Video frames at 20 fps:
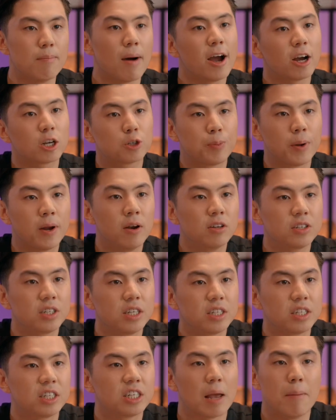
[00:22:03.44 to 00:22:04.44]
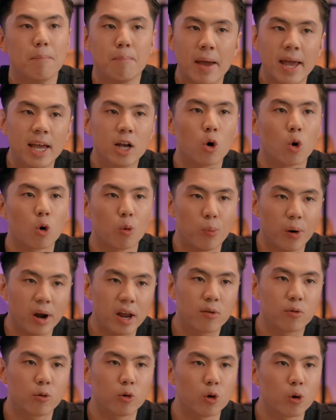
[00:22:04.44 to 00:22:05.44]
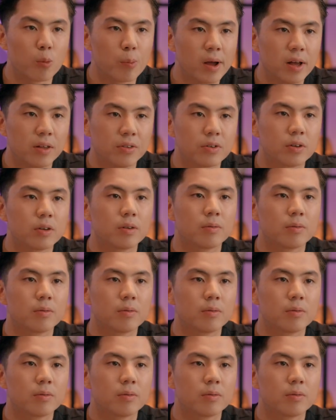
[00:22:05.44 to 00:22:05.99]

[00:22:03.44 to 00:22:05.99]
my experience, this is a make or break for your brand.